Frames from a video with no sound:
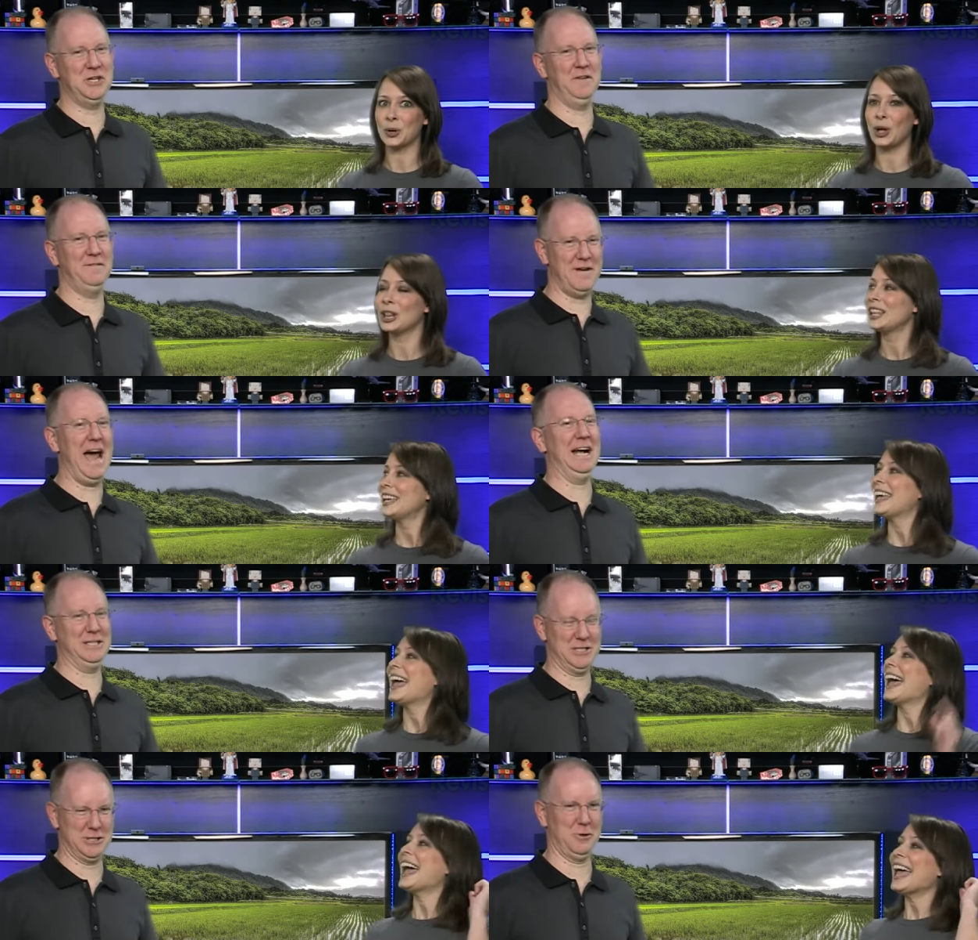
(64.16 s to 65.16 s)
Speaker 1: Get your
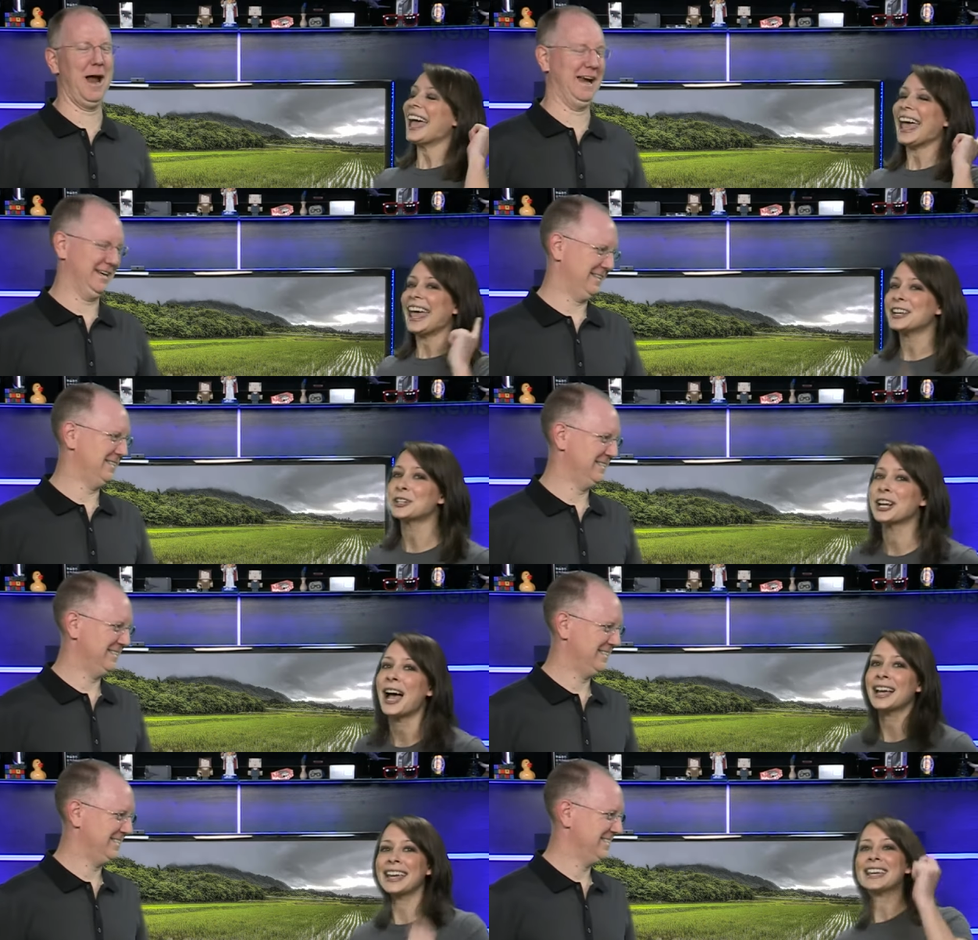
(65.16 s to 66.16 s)
Speaker 2: facts straight.
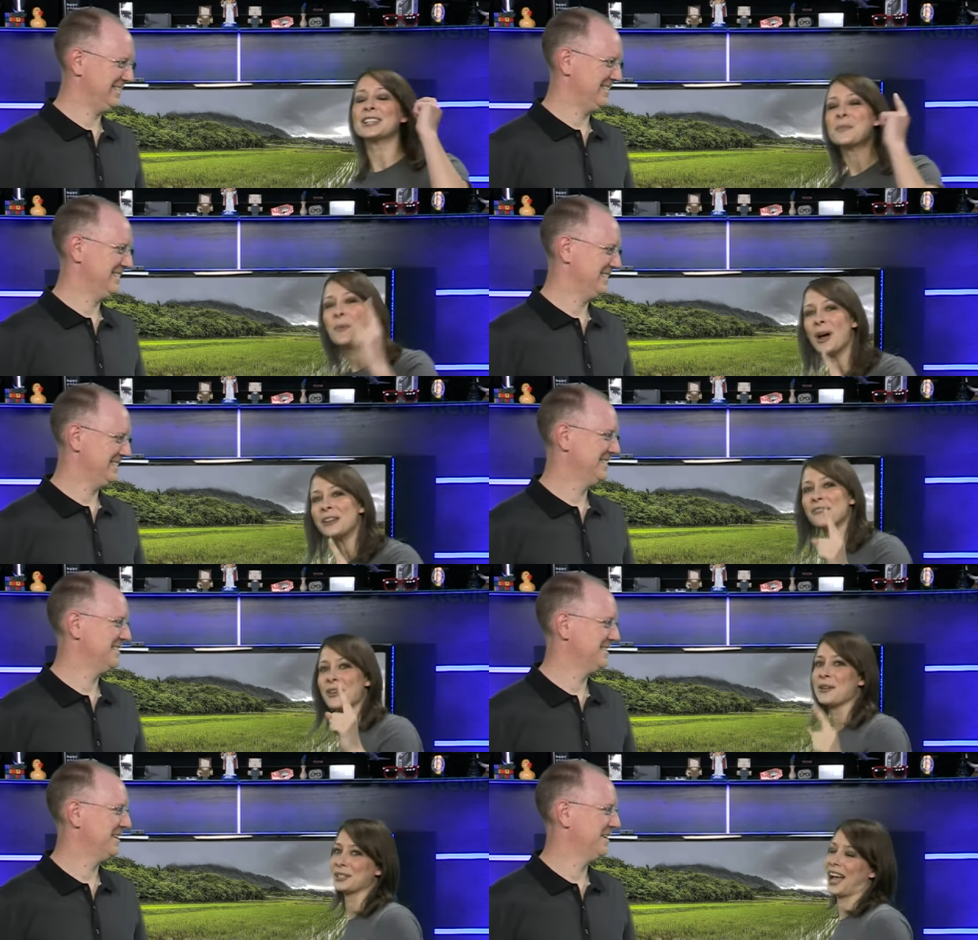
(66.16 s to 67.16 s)
Speaker 1: Ishigaki is one of
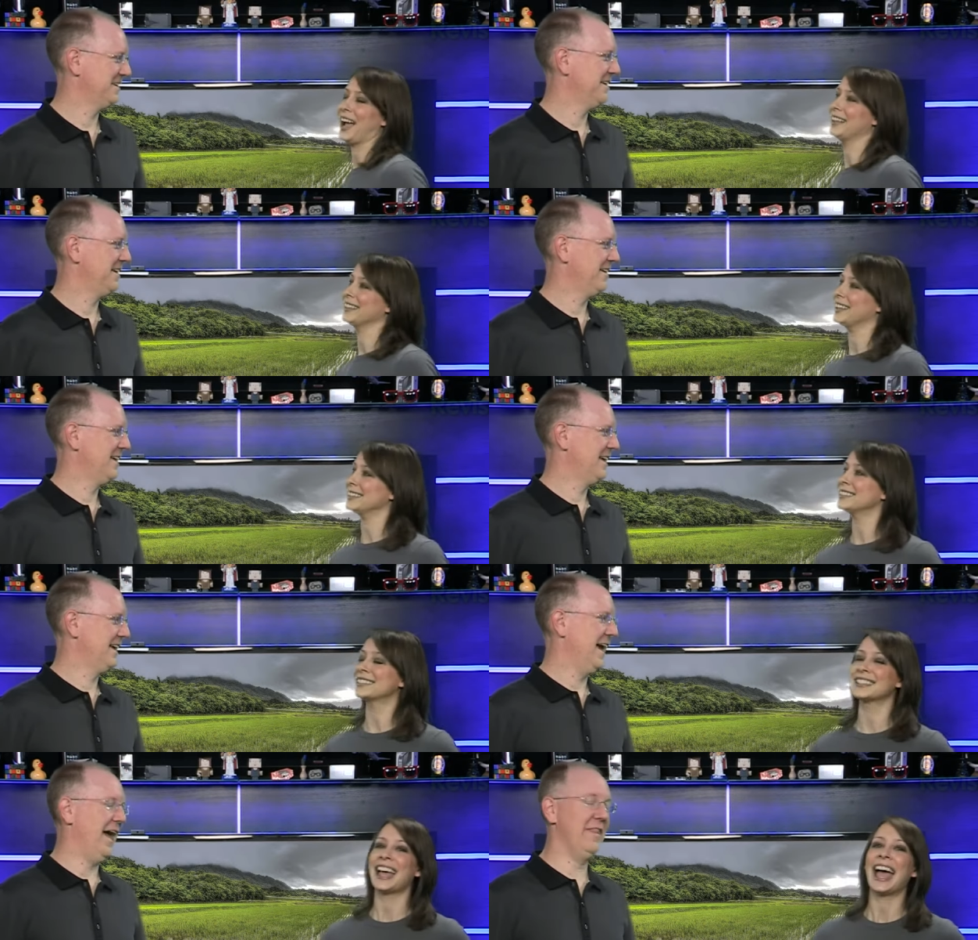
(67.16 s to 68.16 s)
those
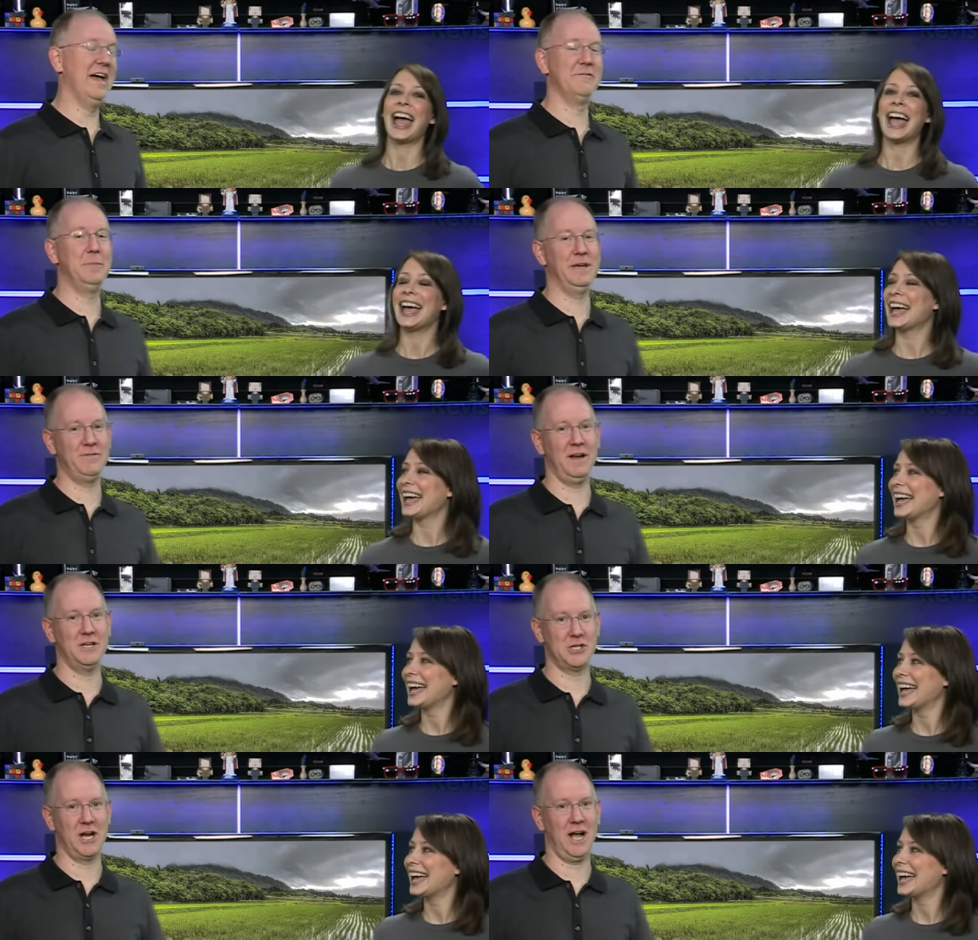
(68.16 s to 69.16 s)
islands.
Speaker 2: And they have beef on
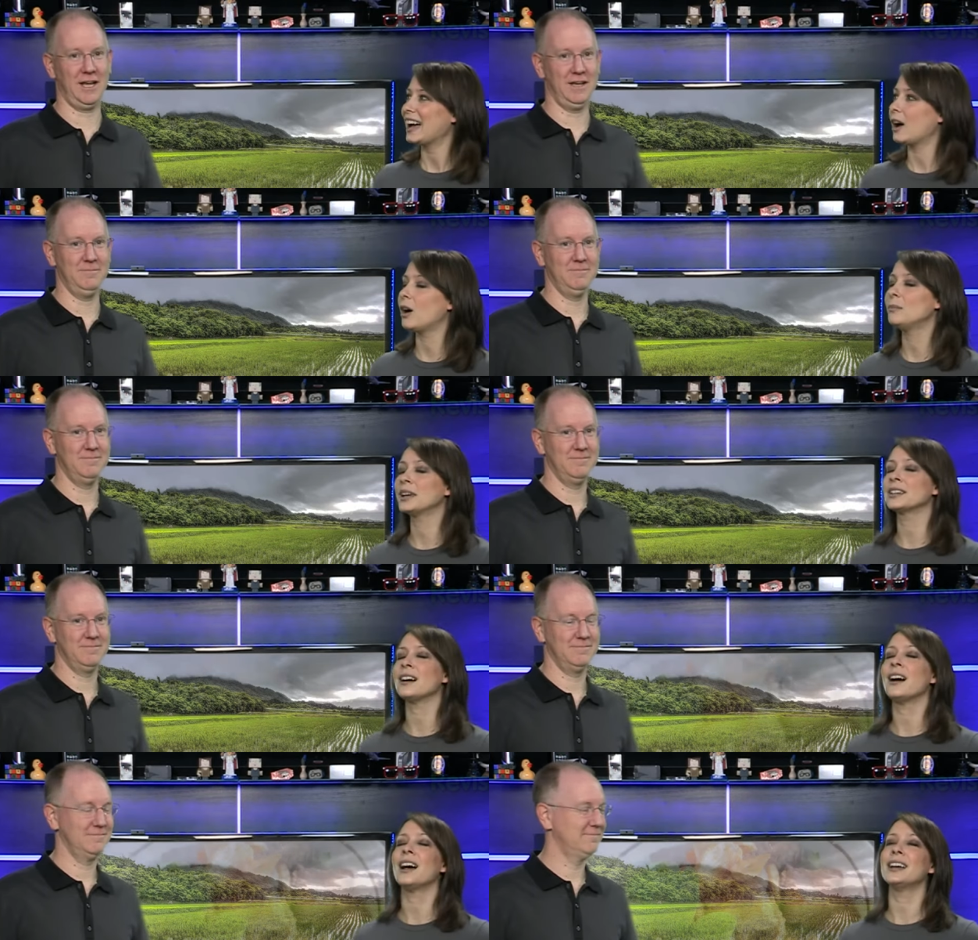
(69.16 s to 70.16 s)
Ishigaki.
Speaker 1: Oh my
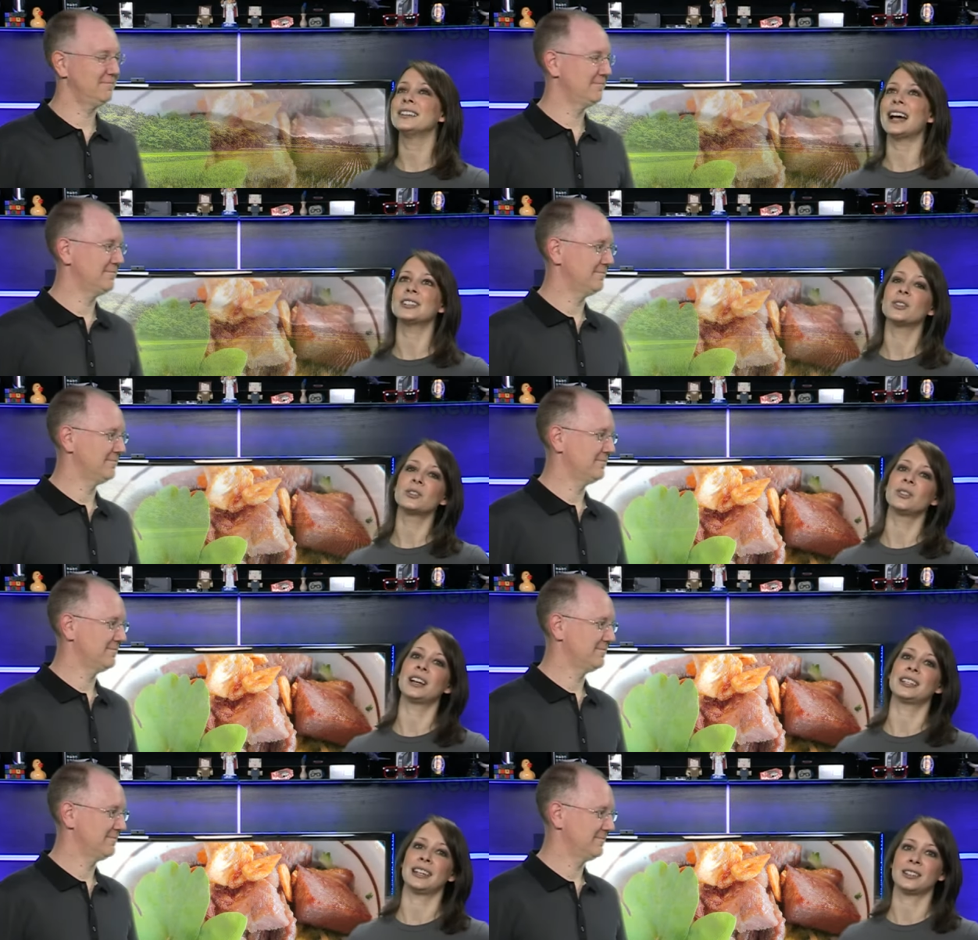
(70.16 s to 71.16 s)
god! I told you
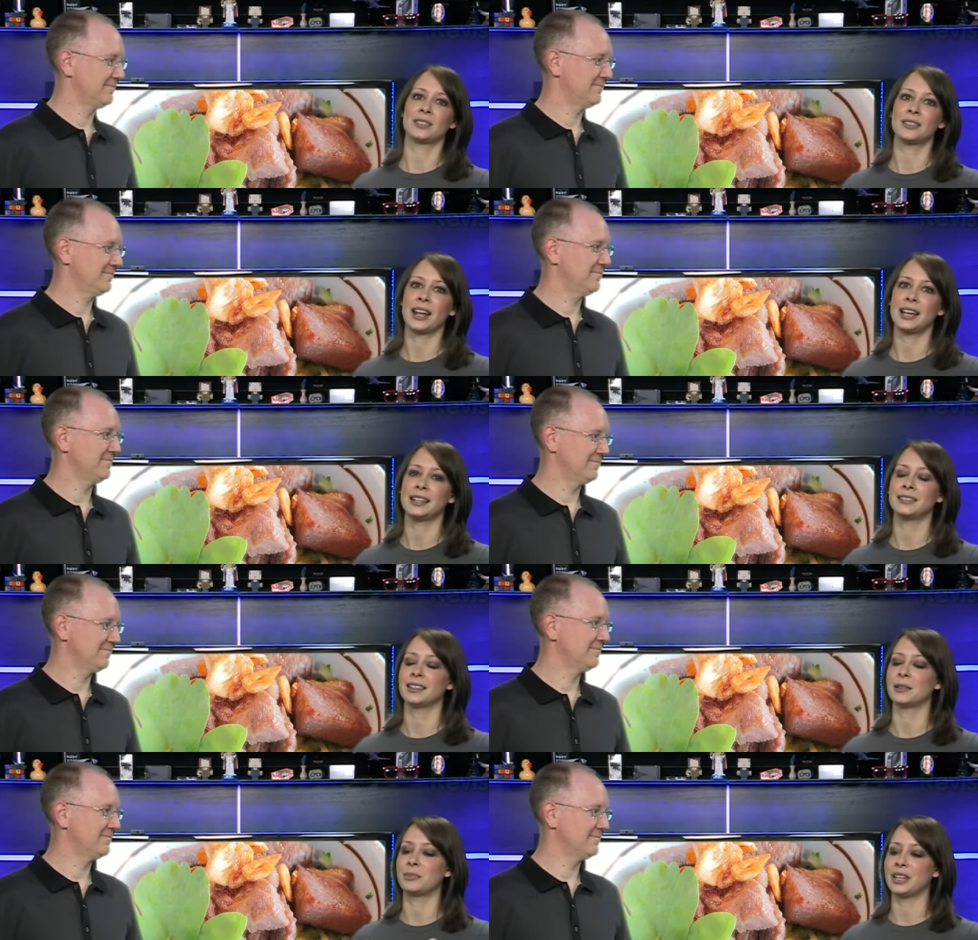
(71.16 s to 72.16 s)
guys yesterday
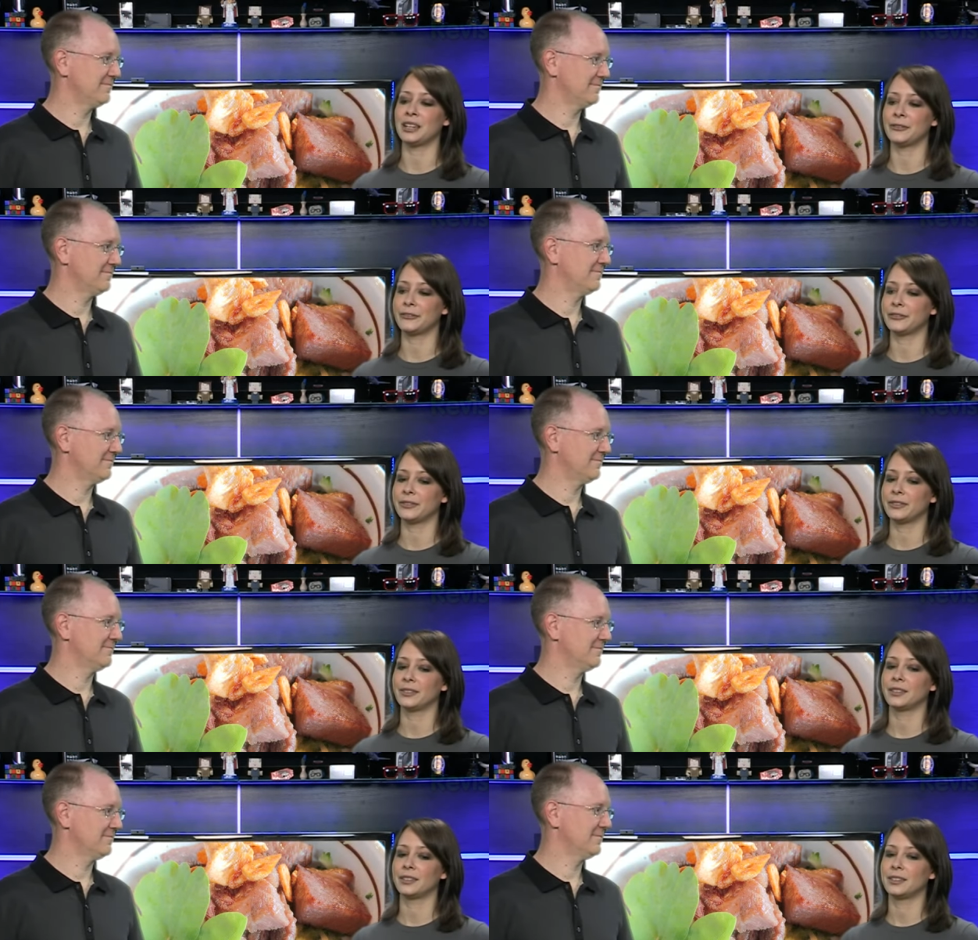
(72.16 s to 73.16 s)
that the beef
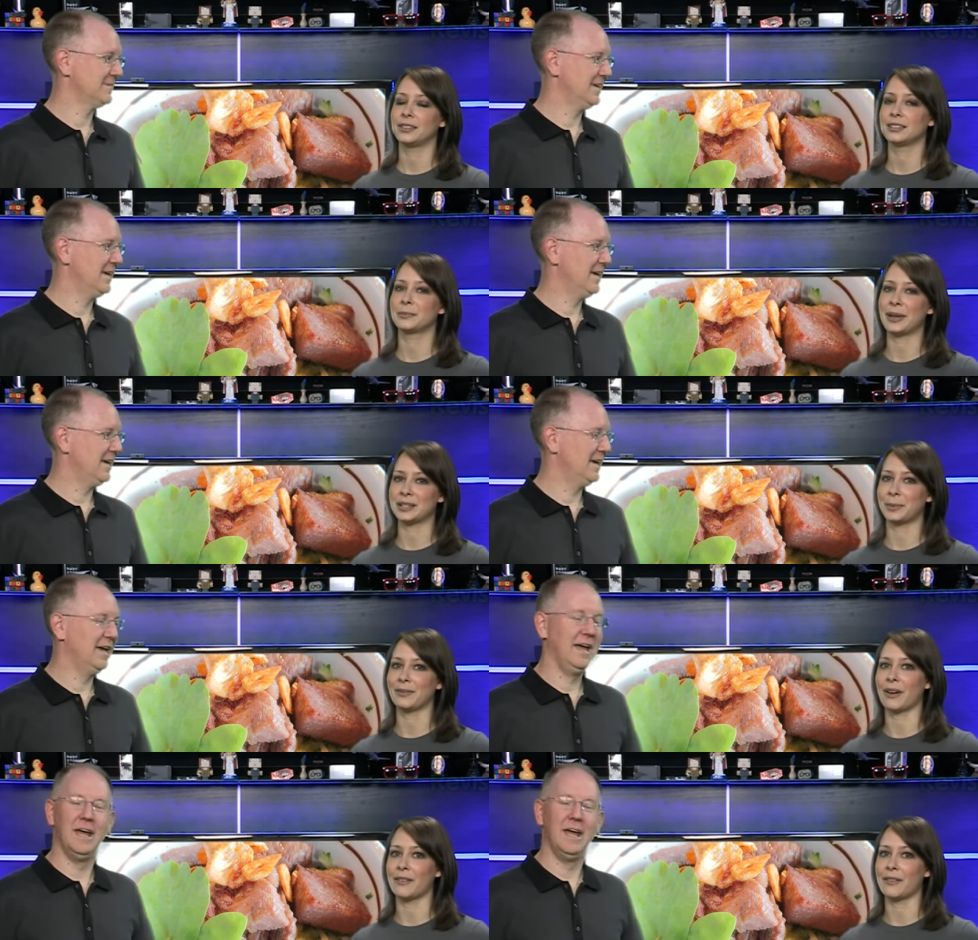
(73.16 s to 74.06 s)
the best beef